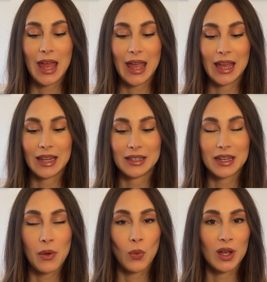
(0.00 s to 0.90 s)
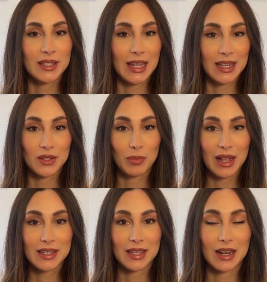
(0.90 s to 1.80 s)
and that was a
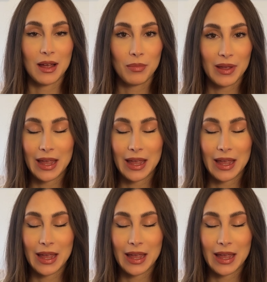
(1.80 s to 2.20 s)
supply setup,